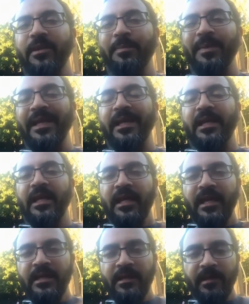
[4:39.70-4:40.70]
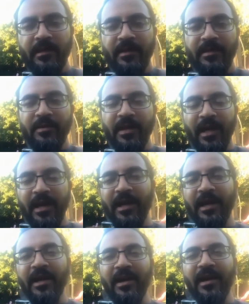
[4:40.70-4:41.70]
been
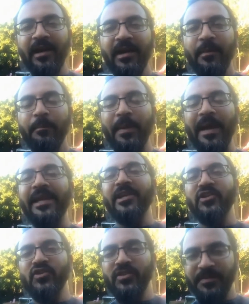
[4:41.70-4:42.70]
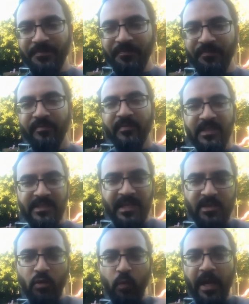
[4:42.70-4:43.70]
banished,
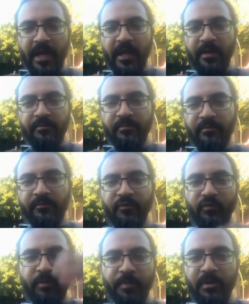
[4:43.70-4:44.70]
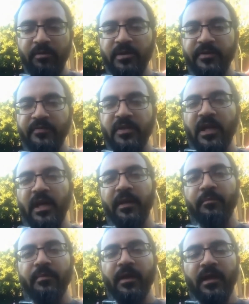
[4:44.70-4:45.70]
sent away for a period of time,